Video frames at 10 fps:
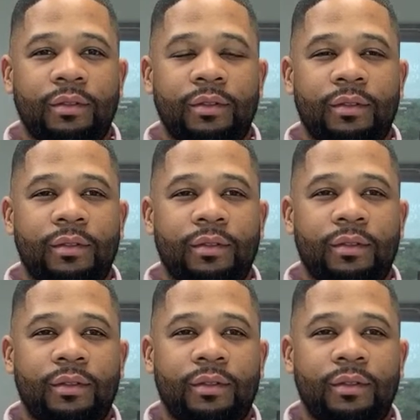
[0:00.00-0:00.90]
Yeah, yeah,
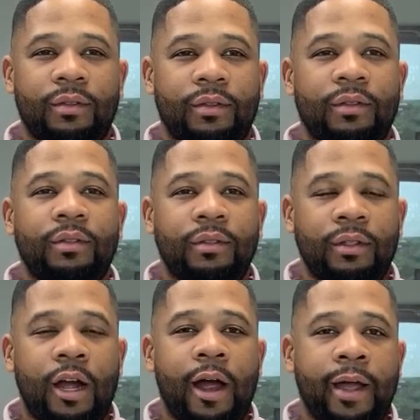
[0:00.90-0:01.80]

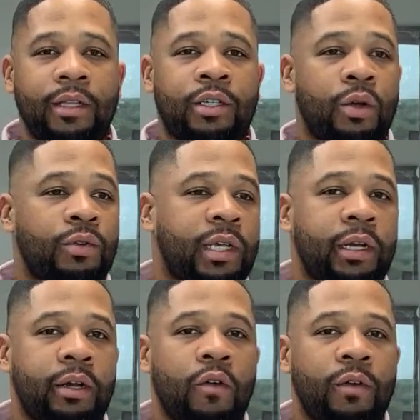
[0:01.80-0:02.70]
yeah. All right, so send
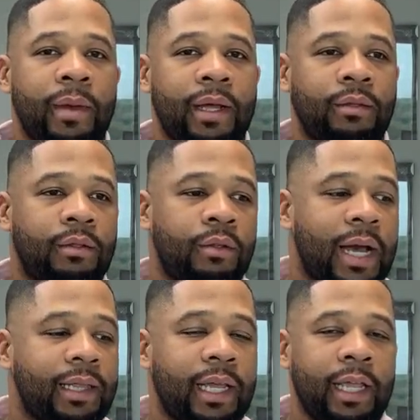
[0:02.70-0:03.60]
it over, man. You
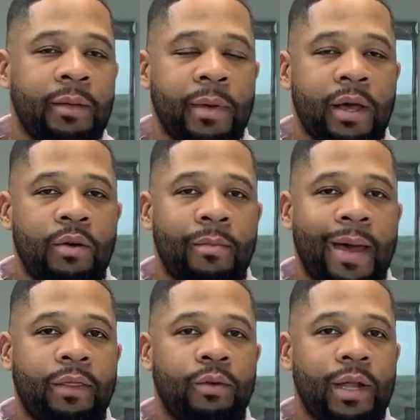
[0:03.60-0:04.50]
got the email,
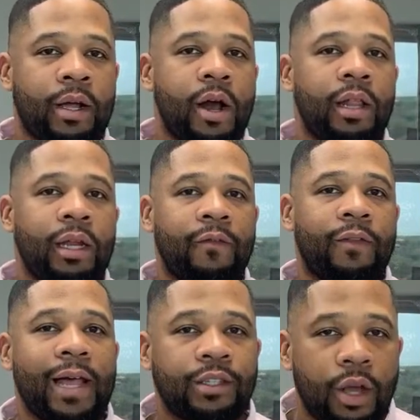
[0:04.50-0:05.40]
matthew.garland at
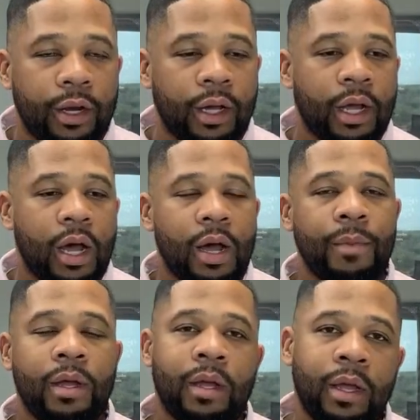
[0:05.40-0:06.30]

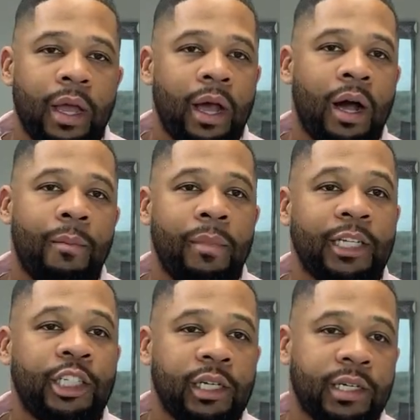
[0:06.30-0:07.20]
flagstar.com. Um,
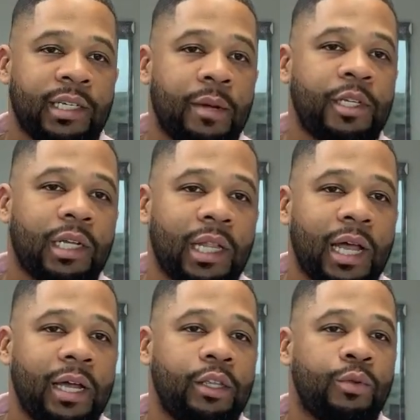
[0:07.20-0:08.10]
mention the subject
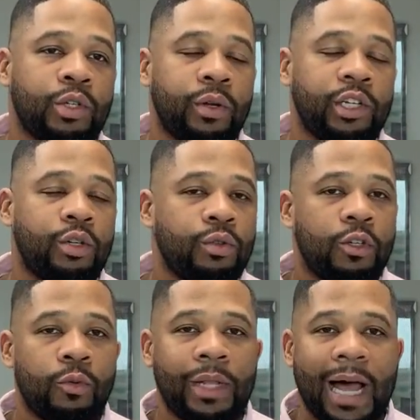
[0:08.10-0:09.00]
line. You was on this
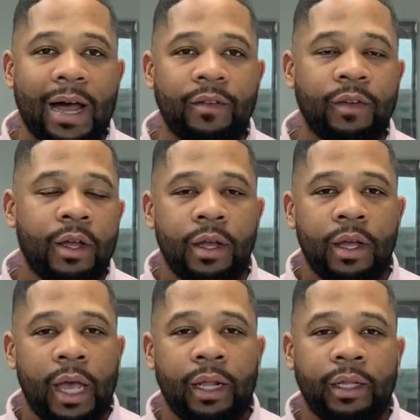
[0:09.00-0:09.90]
YouTube live,
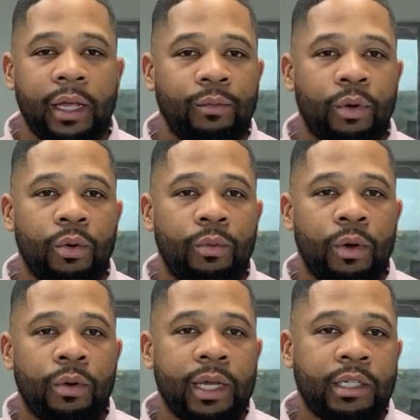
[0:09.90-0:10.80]
and then we'll
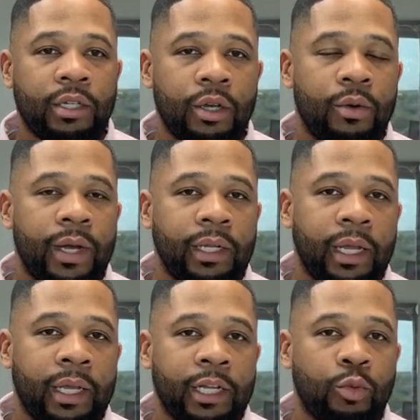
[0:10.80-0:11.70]
we'll get to you and,
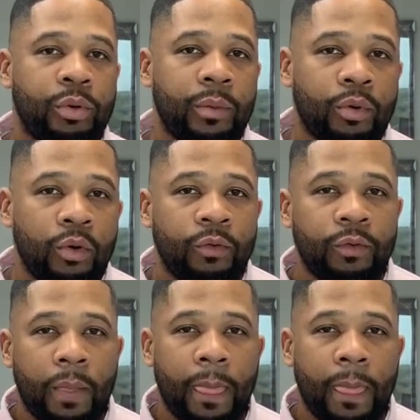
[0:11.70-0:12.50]
and get you pre-approved.